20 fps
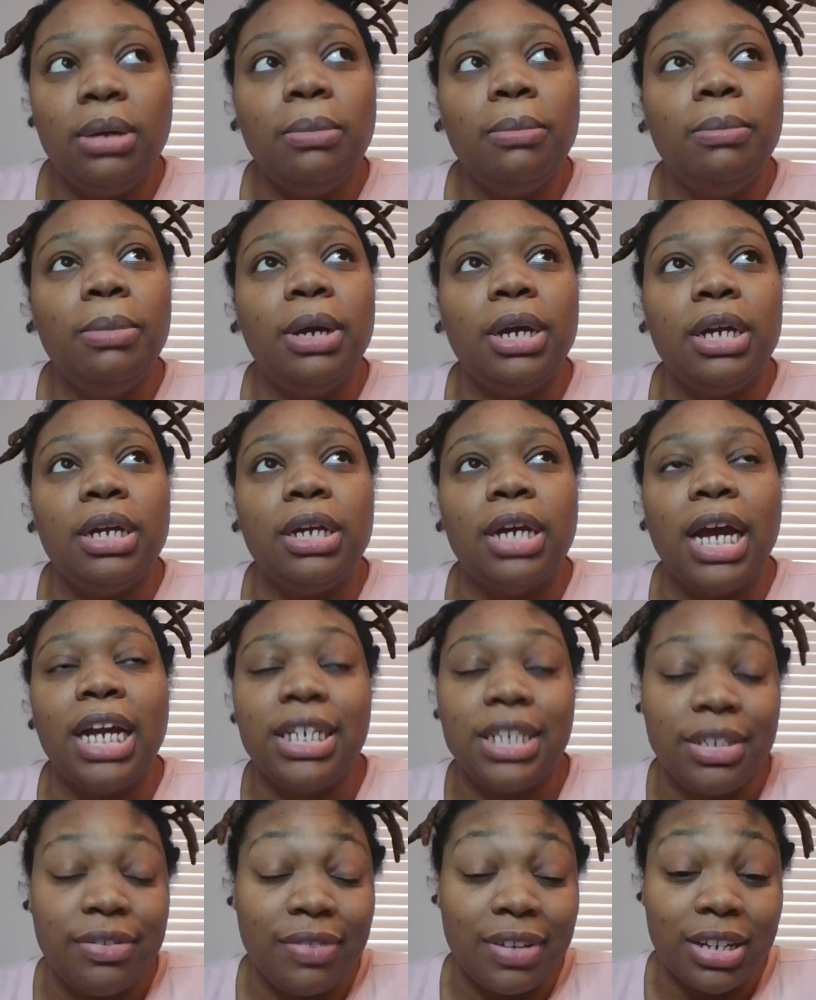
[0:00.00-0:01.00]
But I
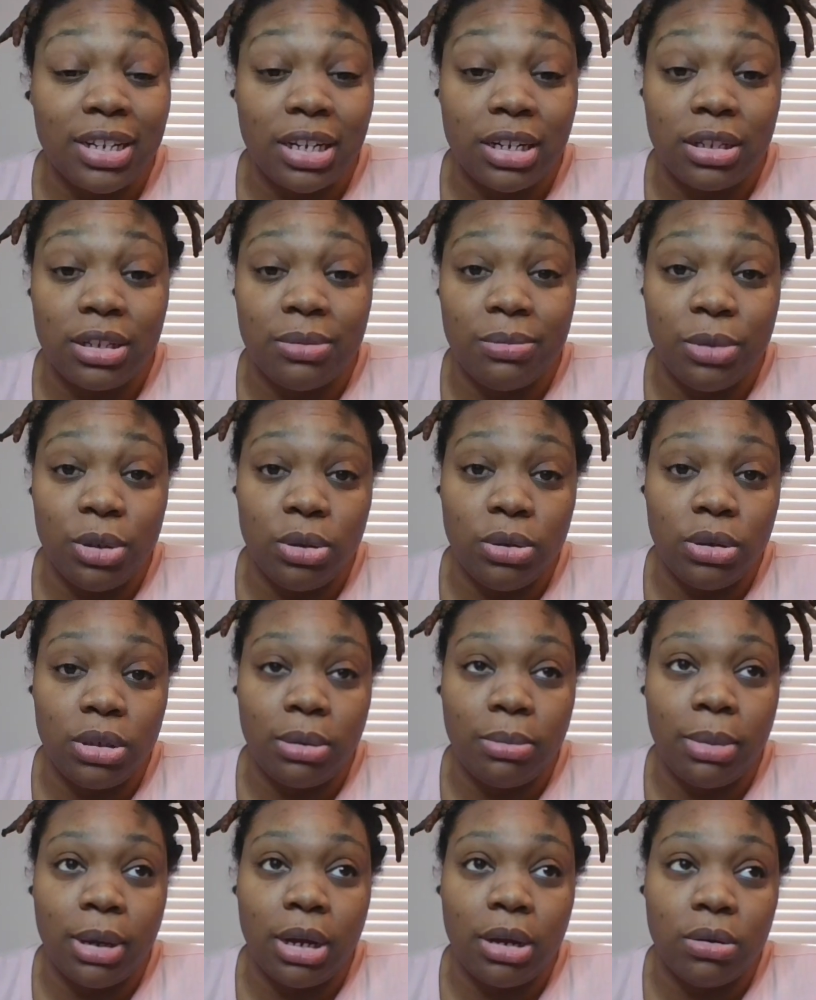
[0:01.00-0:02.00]
just found out some news
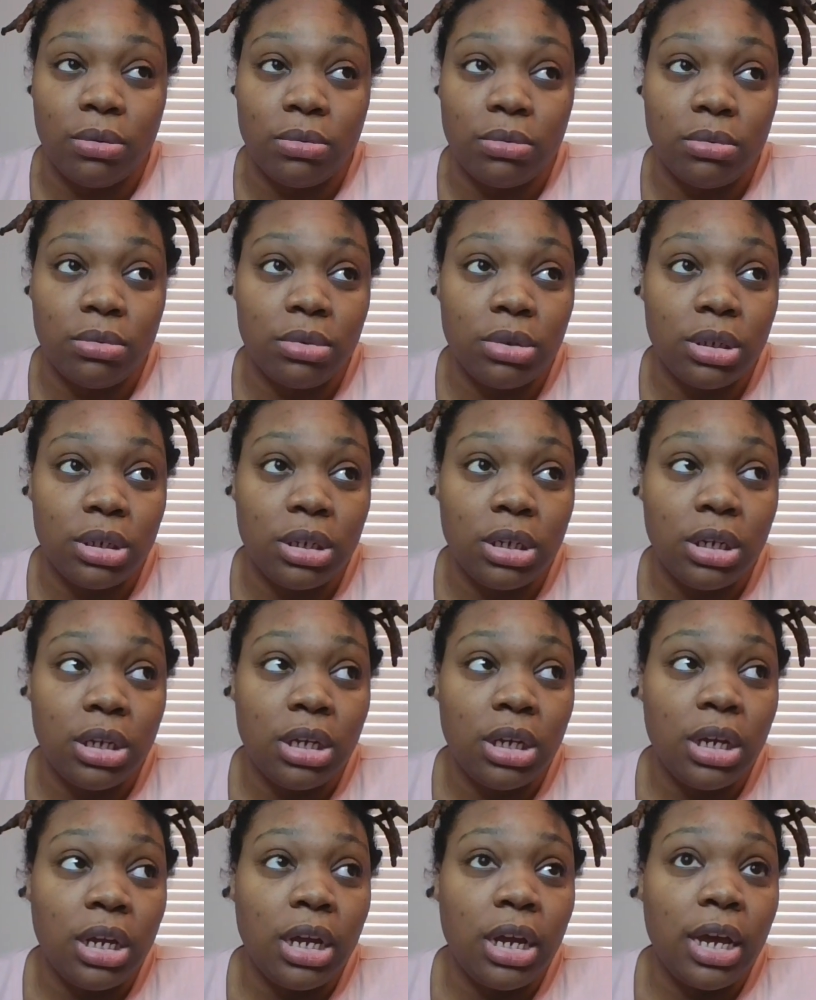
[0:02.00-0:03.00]
about
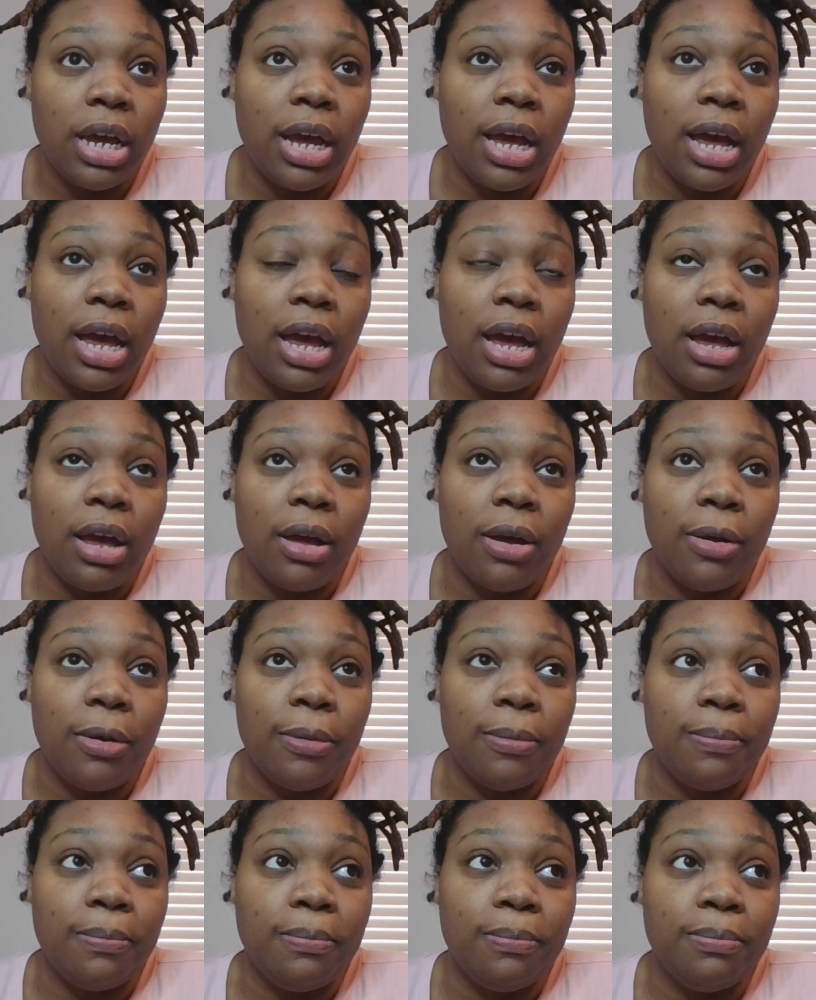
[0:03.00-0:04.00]

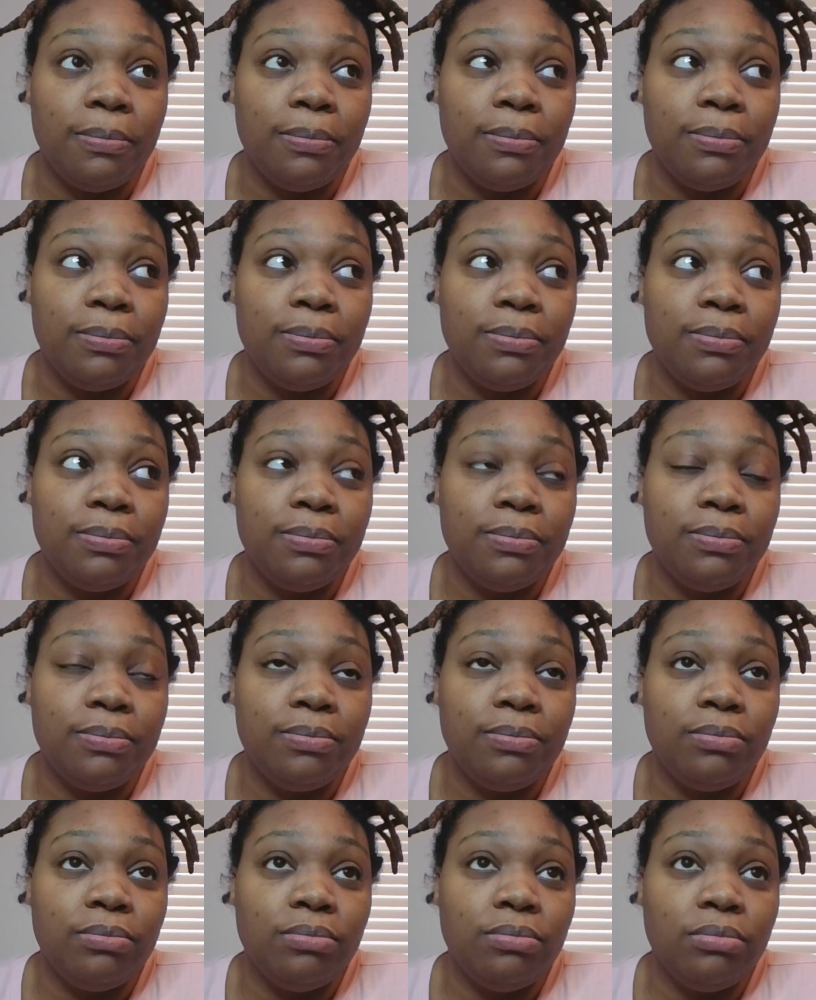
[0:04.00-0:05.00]
um
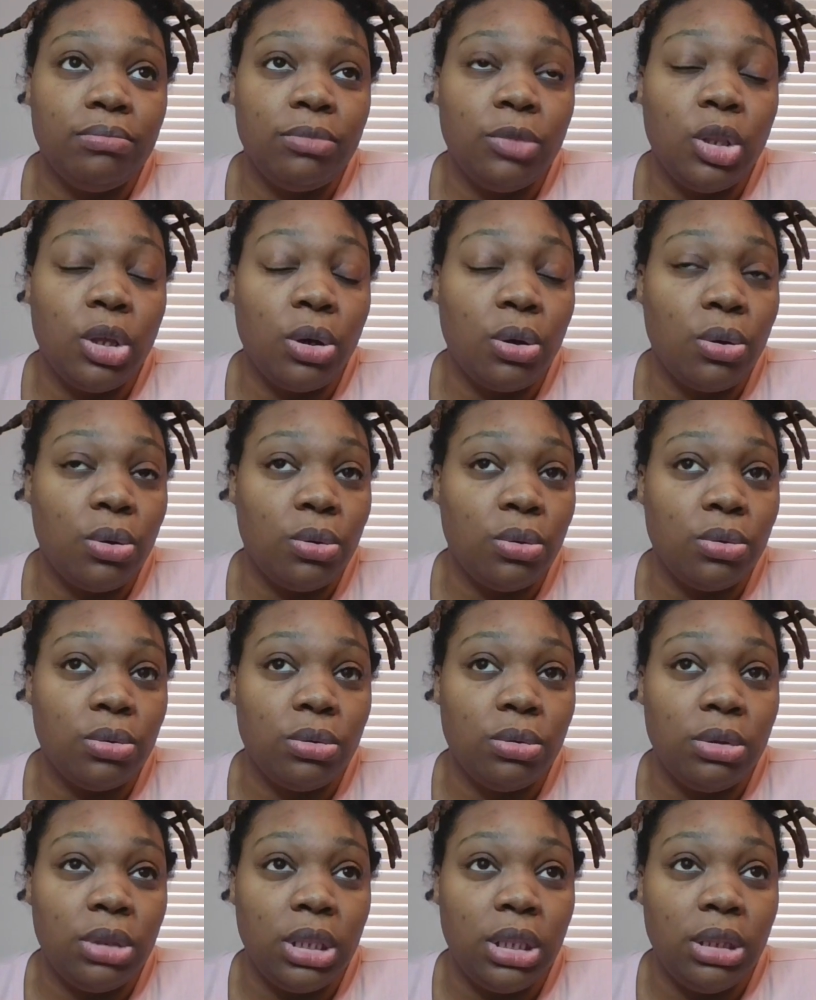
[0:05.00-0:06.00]
the
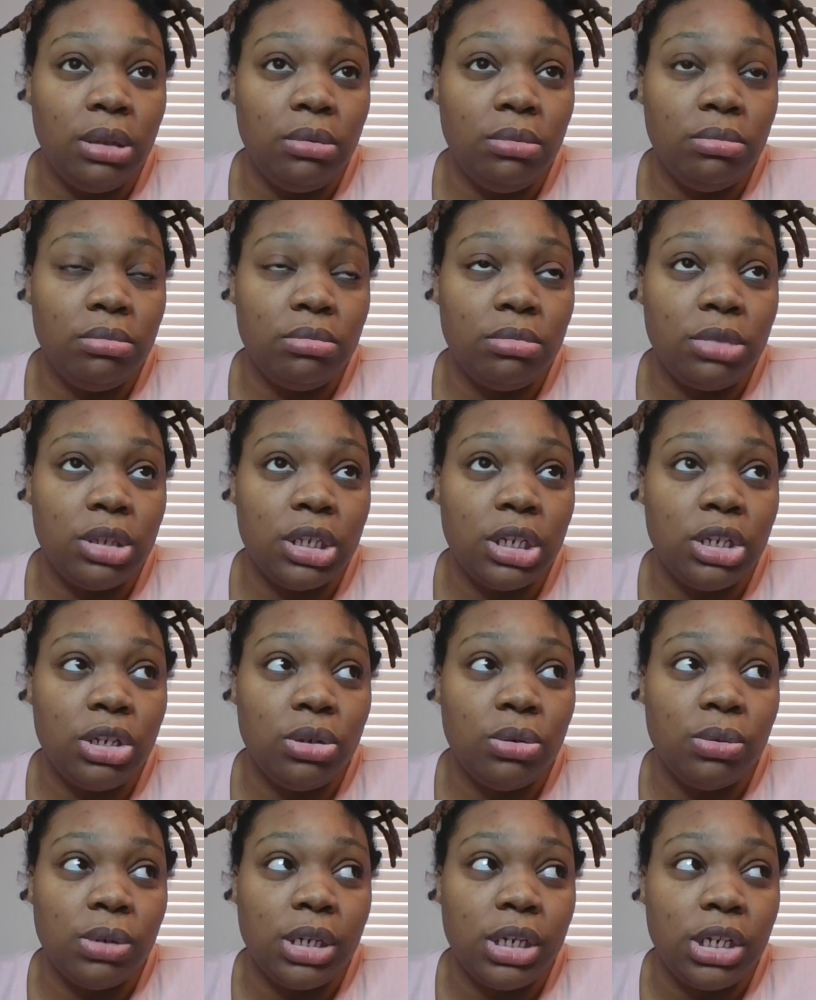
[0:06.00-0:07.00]
whole
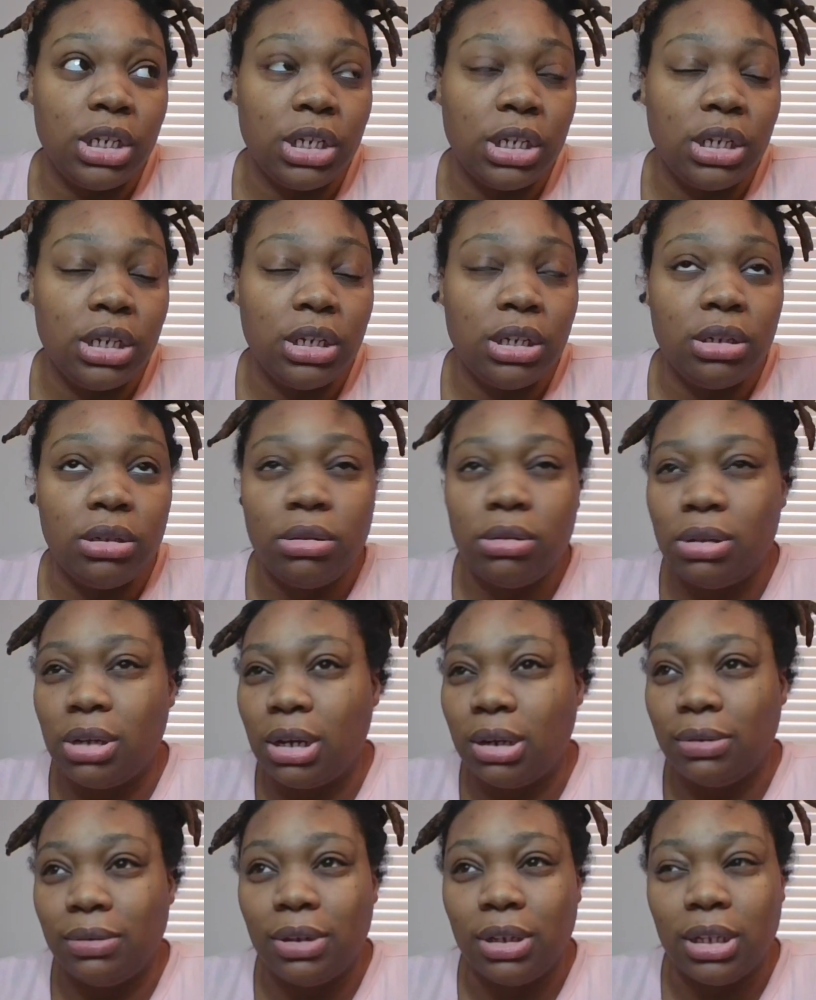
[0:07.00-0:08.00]
situation,
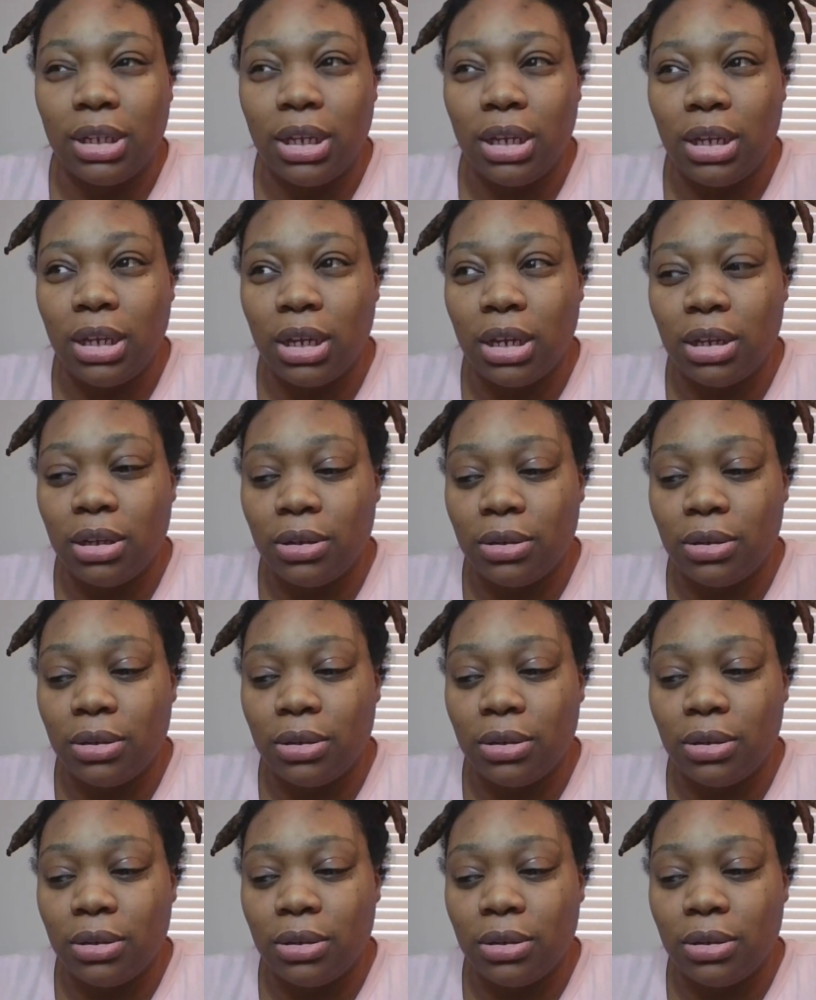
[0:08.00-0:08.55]
not really,